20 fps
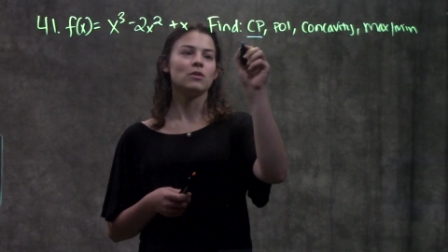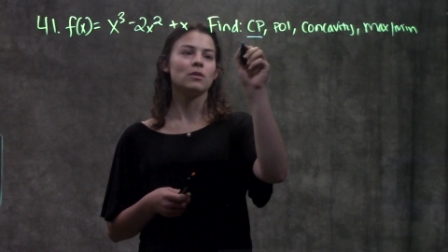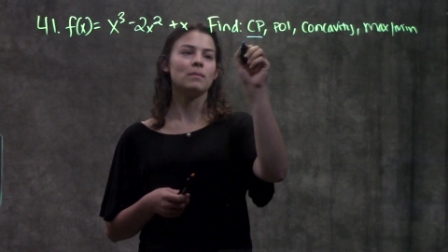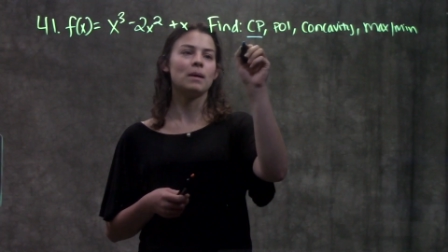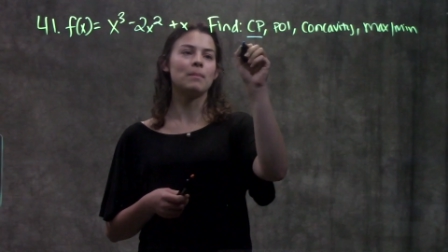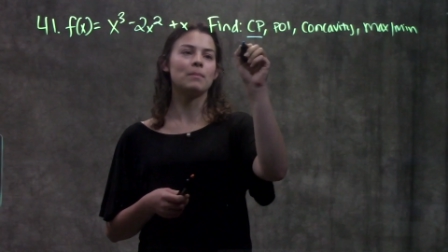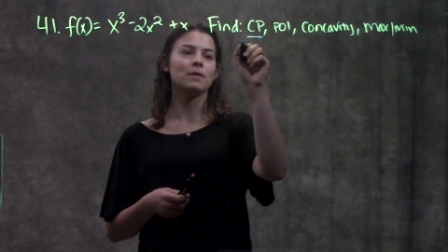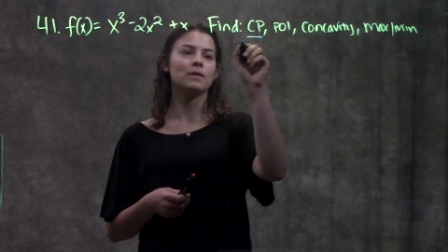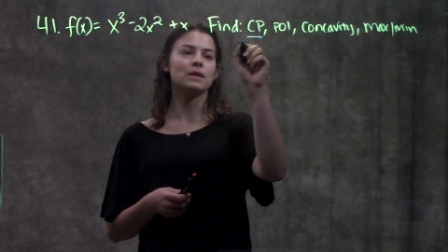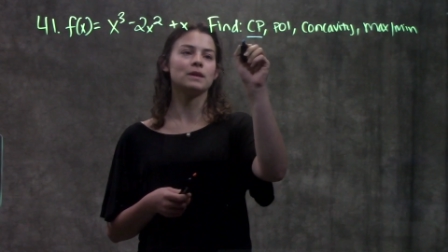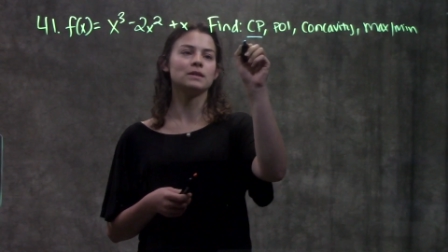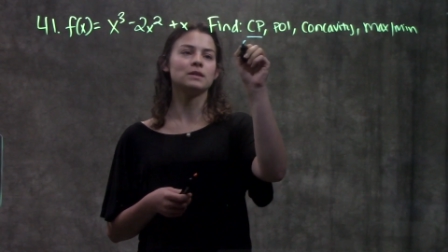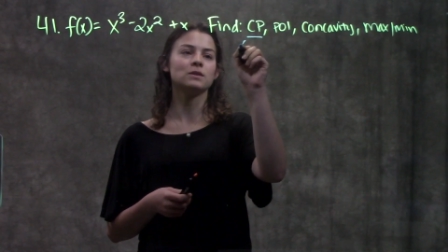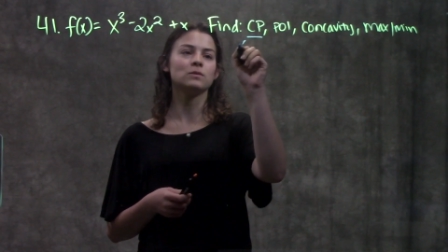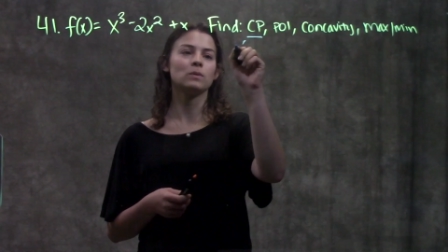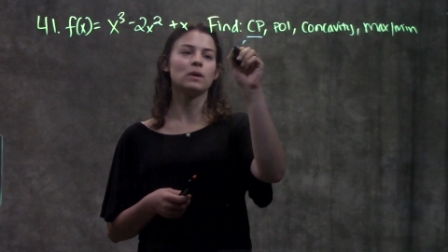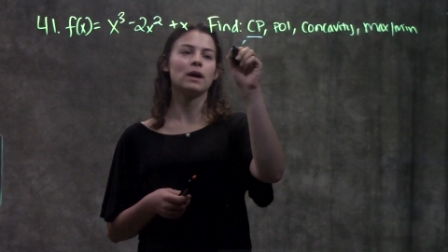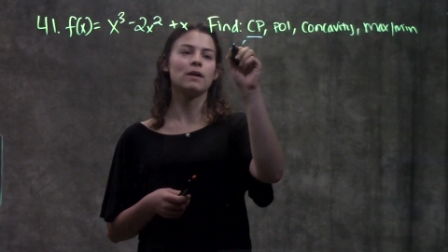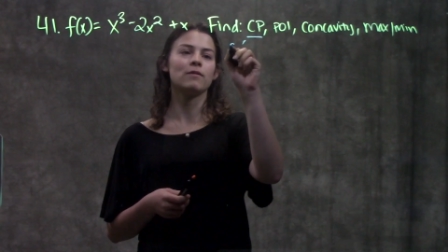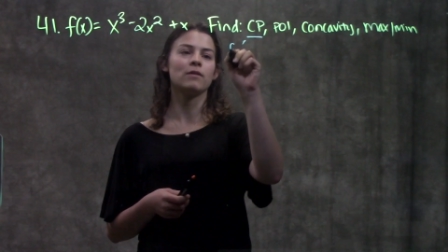Remember, this is
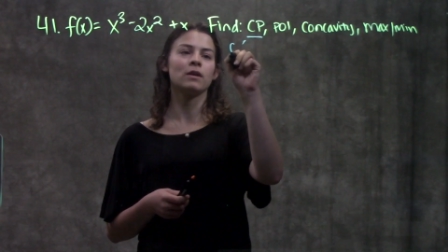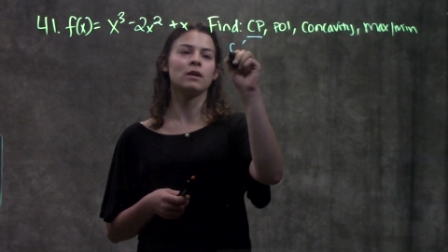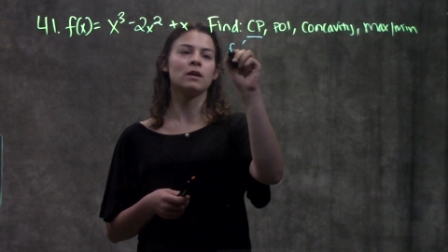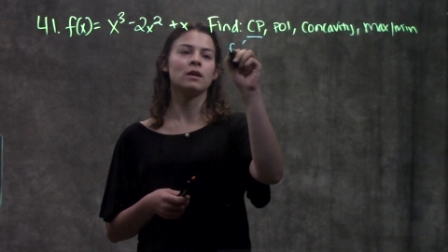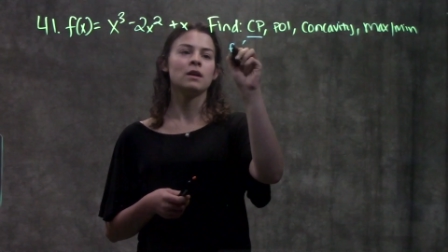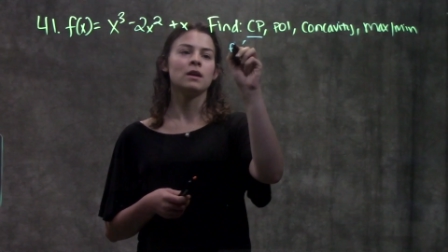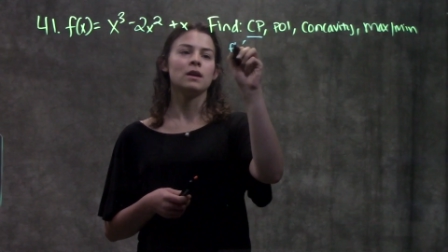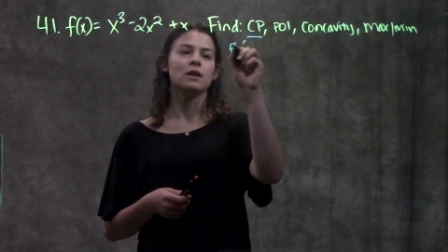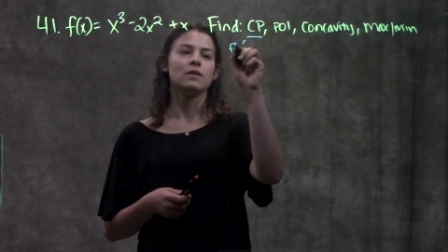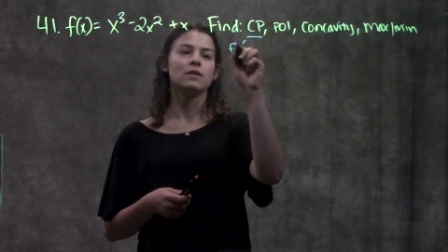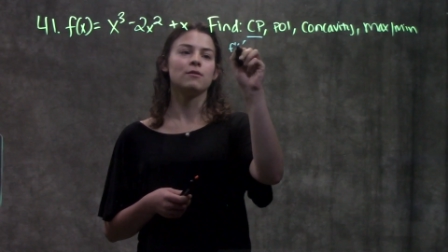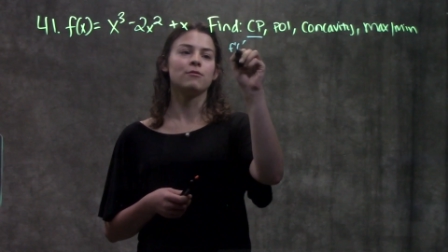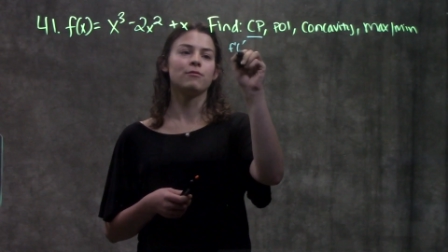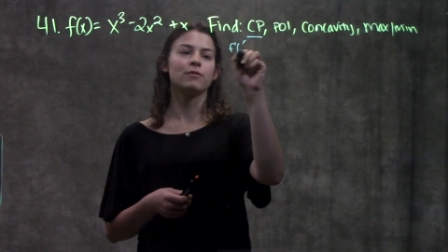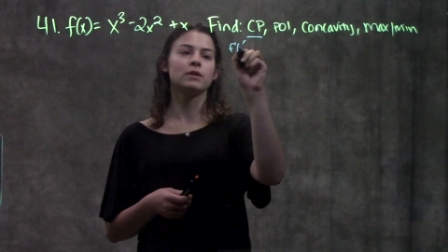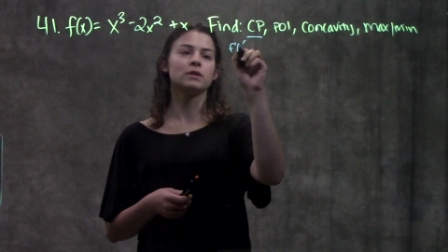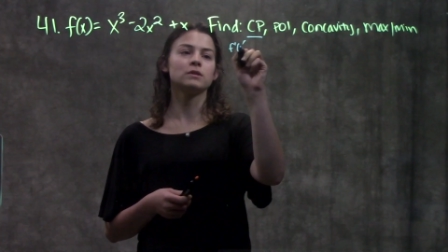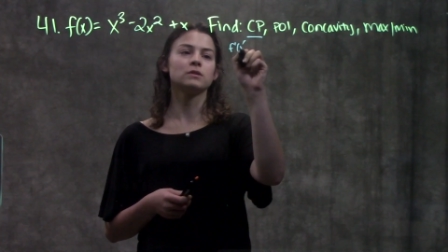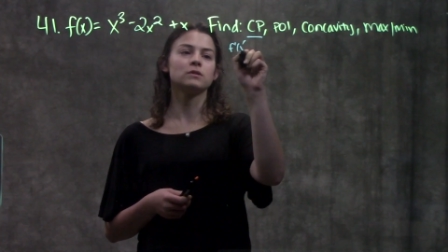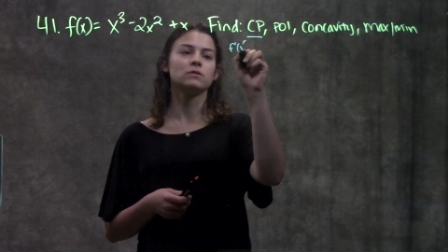wherever the
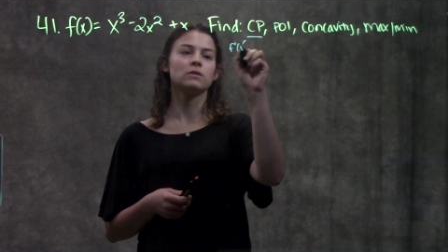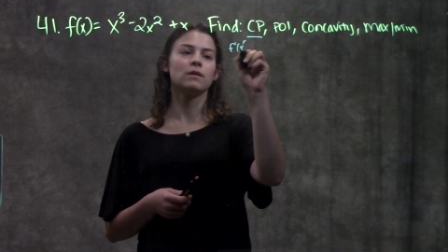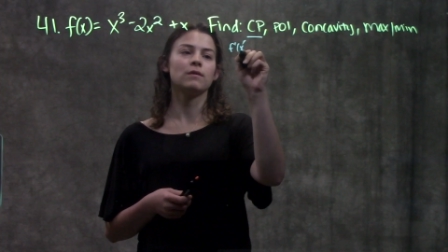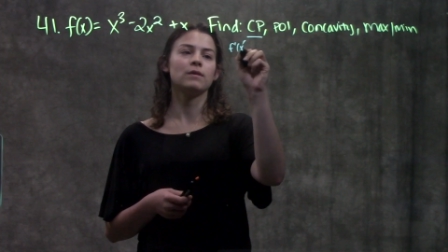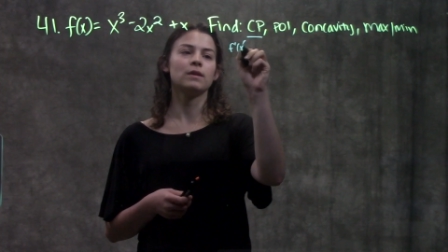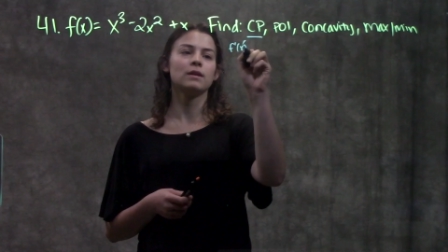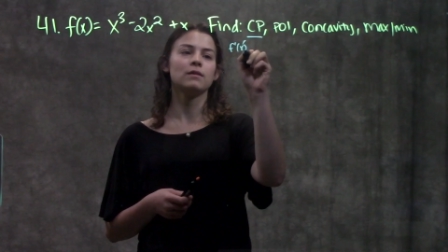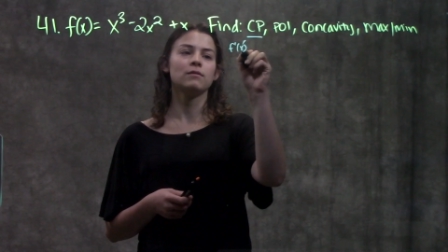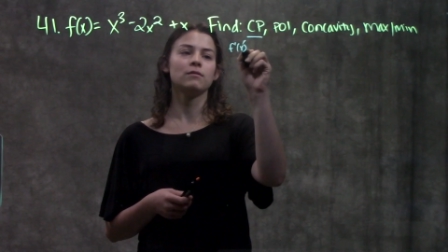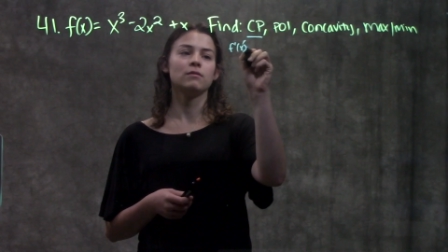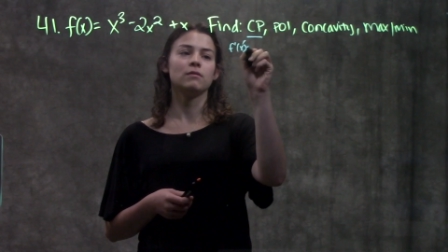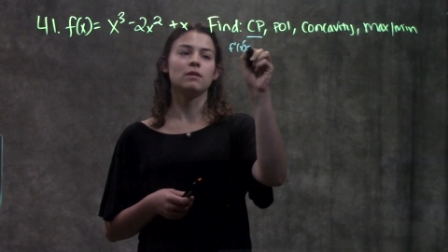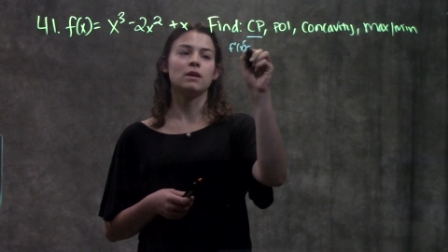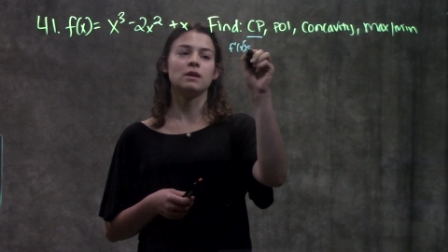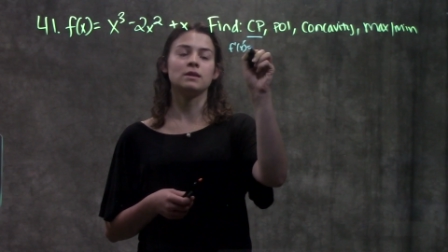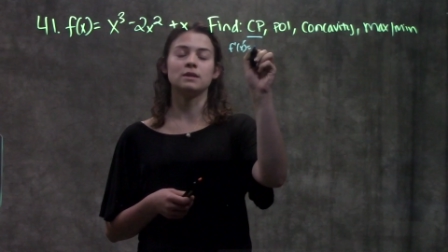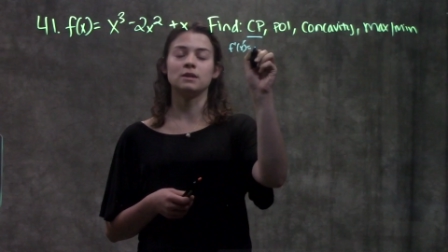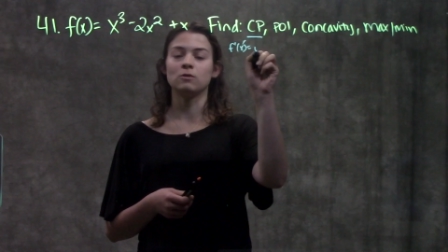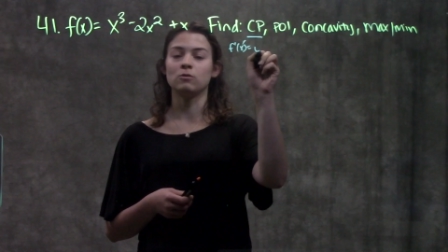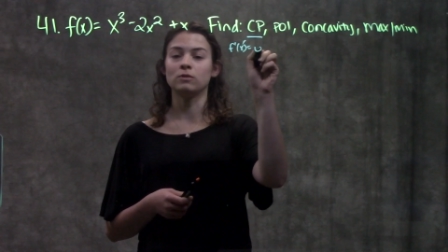first derivative
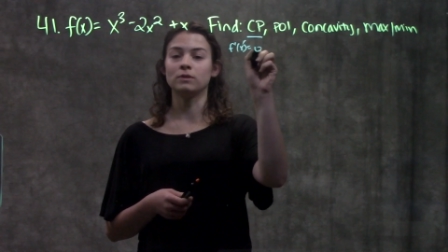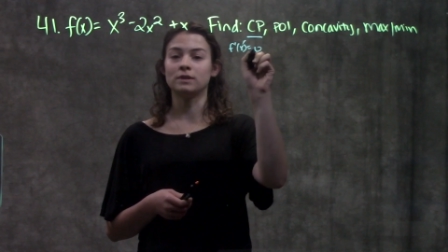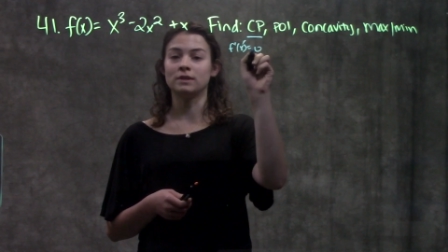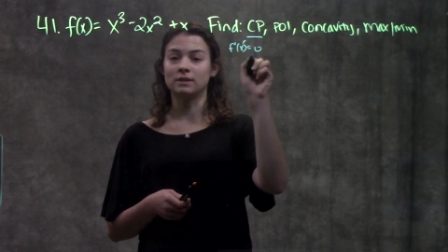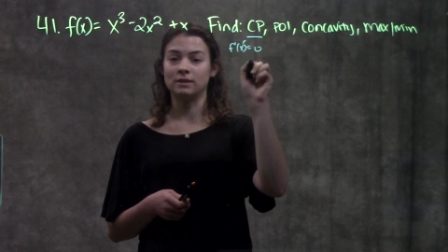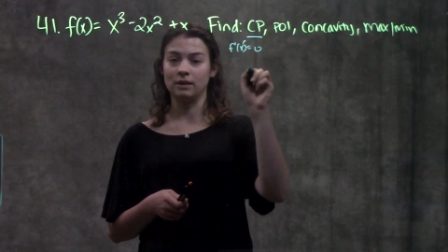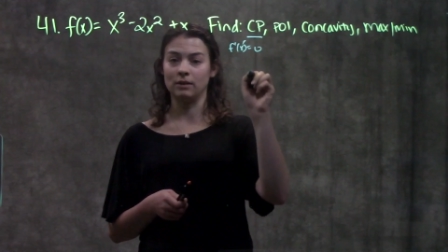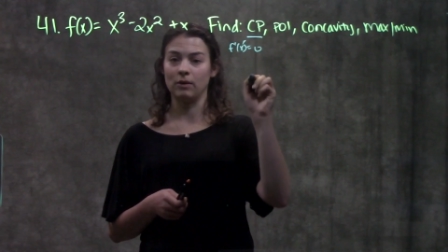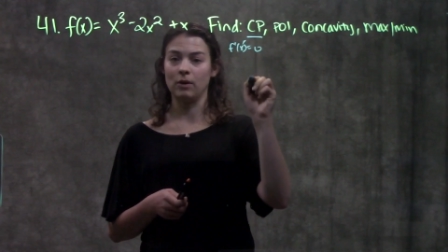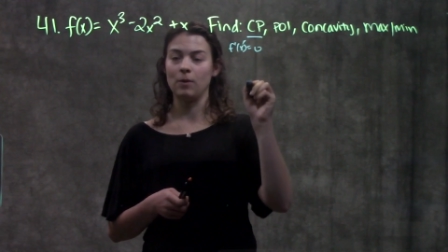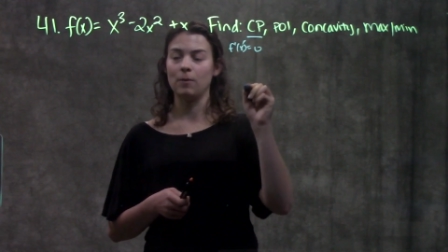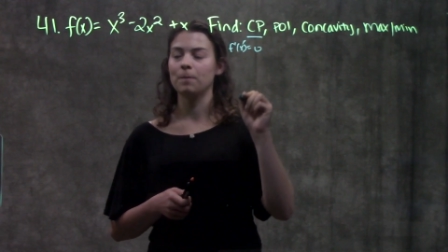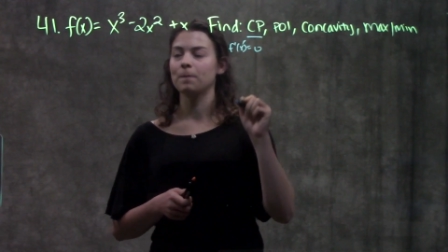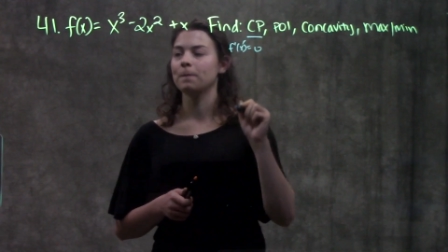is equal to 0.